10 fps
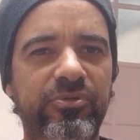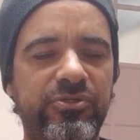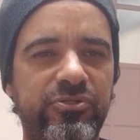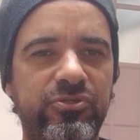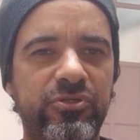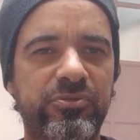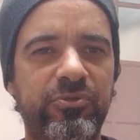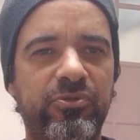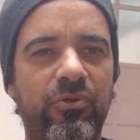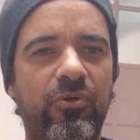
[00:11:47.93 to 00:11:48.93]
It's a
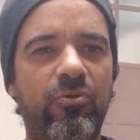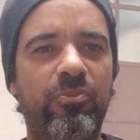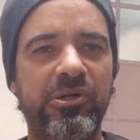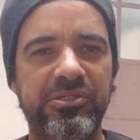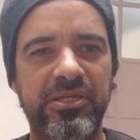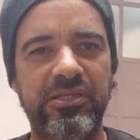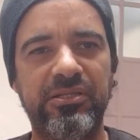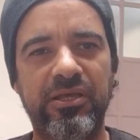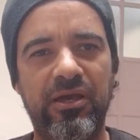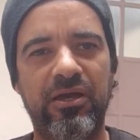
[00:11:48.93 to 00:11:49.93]
bit low, but then
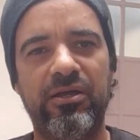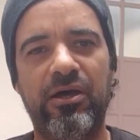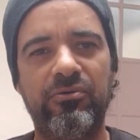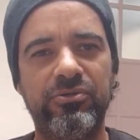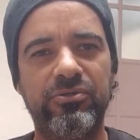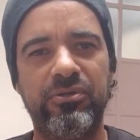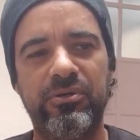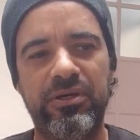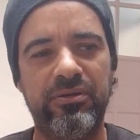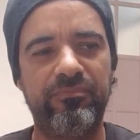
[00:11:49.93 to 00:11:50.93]

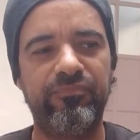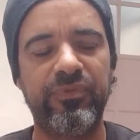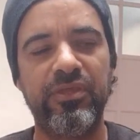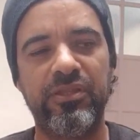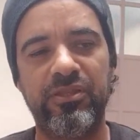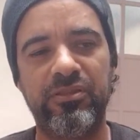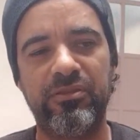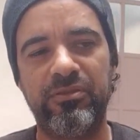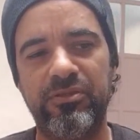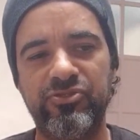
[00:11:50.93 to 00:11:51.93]

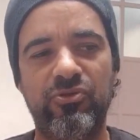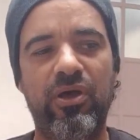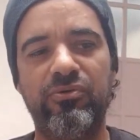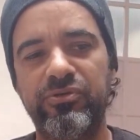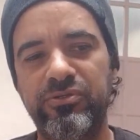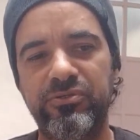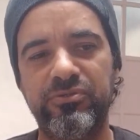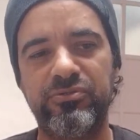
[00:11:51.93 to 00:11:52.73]
the surrounding